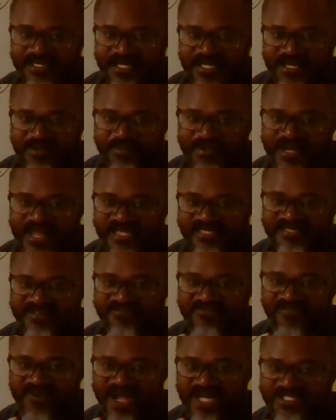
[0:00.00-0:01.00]
Keep it as a
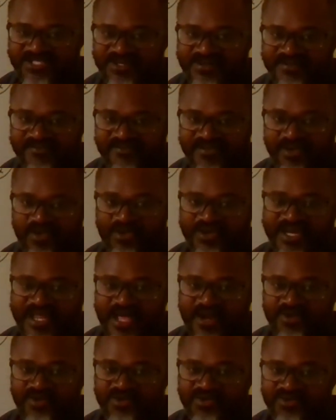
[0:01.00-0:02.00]
fraction. If they don't
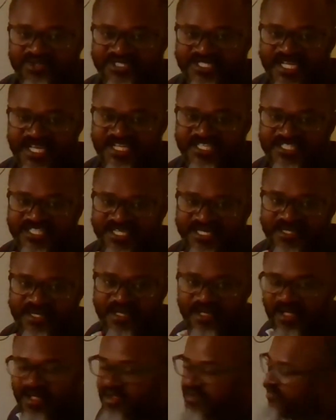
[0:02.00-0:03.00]
tell you to change it,
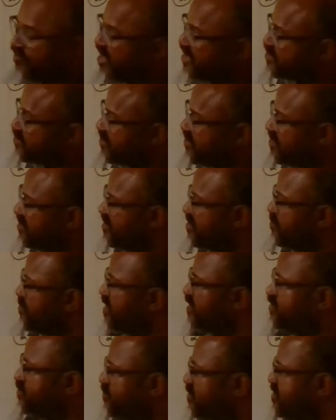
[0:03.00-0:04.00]
fraction is the
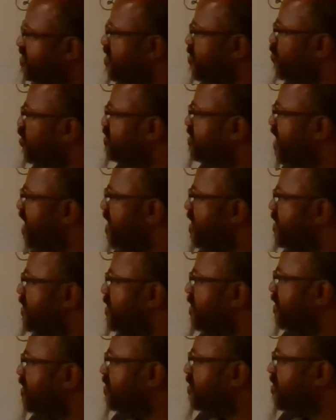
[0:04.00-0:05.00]
best, is the most accurate.